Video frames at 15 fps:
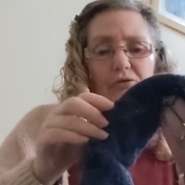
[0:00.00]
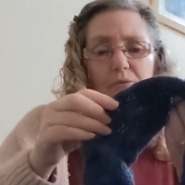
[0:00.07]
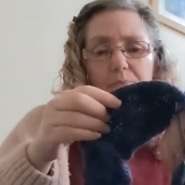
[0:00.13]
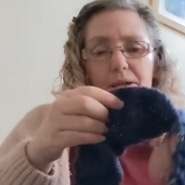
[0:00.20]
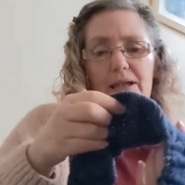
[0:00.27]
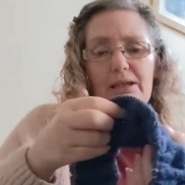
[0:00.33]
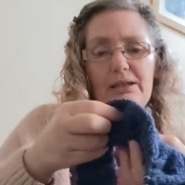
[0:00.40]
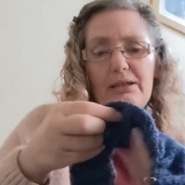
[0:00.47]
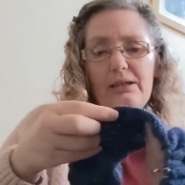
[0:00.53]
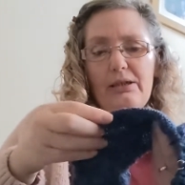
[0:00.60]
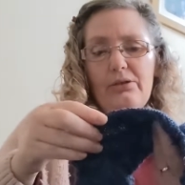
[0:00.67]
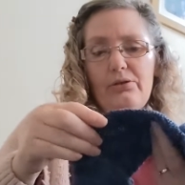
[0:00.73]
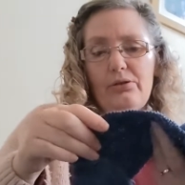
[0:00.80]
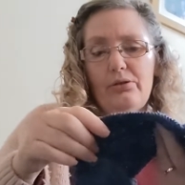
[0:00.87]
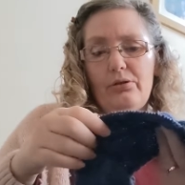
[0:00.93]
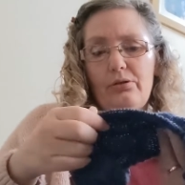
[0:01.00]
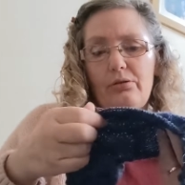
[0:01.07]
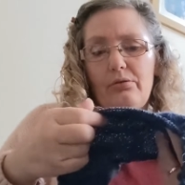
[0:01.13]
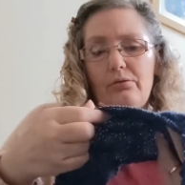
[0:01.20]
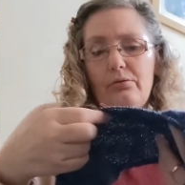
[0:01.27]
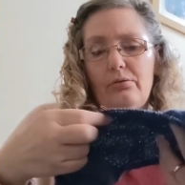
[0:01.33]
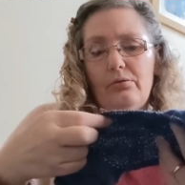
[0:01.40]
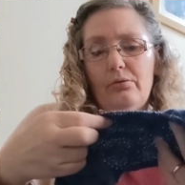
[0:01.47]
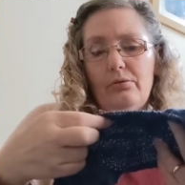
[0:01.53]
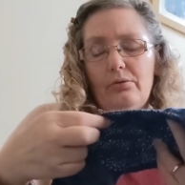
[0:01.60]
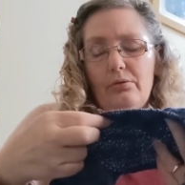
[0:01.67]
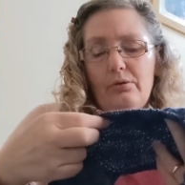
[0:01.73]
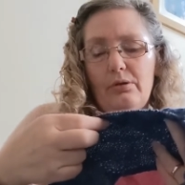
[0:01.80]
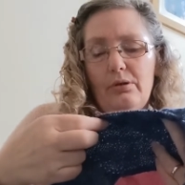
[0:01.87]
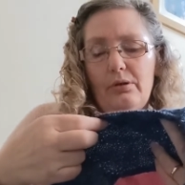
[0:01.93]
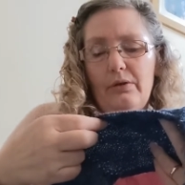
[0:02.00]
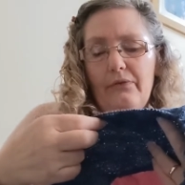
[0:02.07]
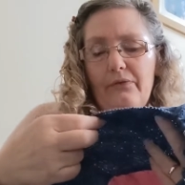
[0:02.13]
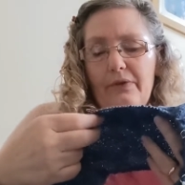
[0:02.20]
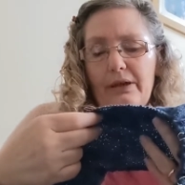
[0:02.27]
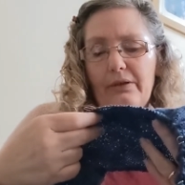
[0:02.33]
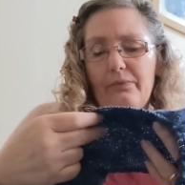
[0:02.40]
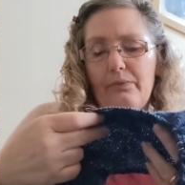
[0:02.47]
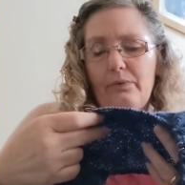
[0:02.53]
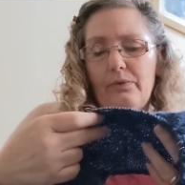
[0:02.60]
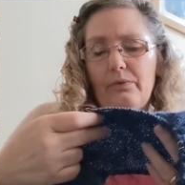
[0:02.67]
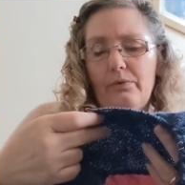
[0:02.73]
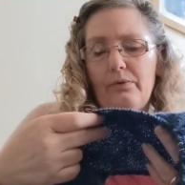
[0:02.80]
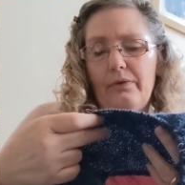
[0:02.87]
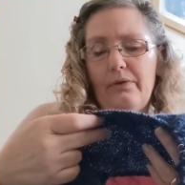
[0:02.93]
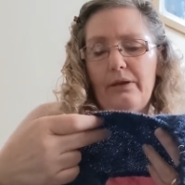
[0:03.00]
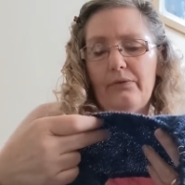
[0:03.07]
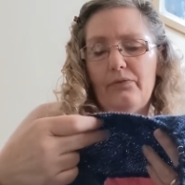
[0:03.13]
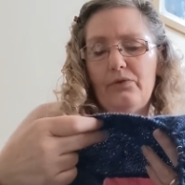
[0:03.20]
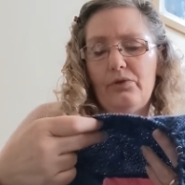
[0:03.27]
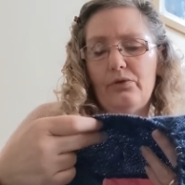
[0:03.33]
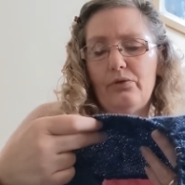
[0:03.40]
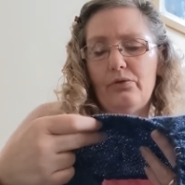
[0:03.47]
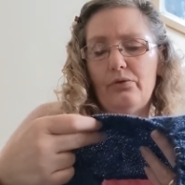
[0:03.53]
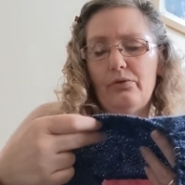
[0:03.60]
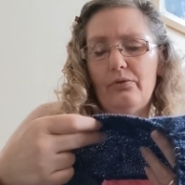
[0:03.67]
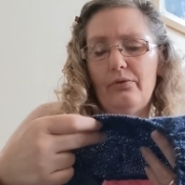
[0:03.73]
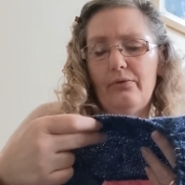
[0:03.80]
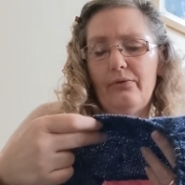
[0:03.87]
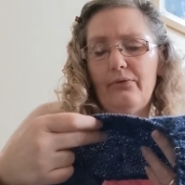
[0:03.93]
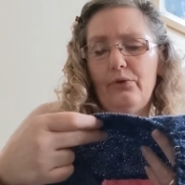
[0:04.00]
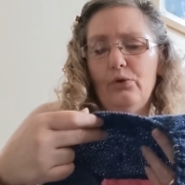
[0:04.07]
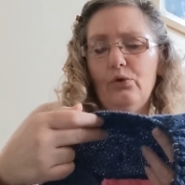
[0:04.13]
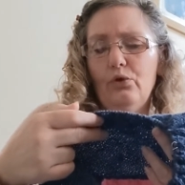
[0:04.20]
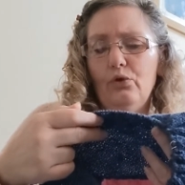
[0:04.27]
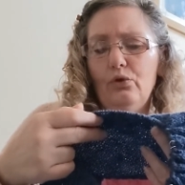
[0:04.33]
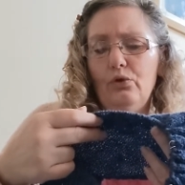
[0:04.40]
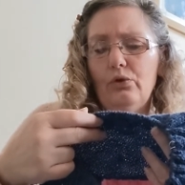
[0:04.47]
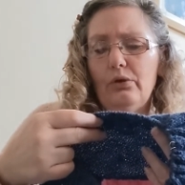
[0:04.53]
repeats did I do? I think, I think I've done four.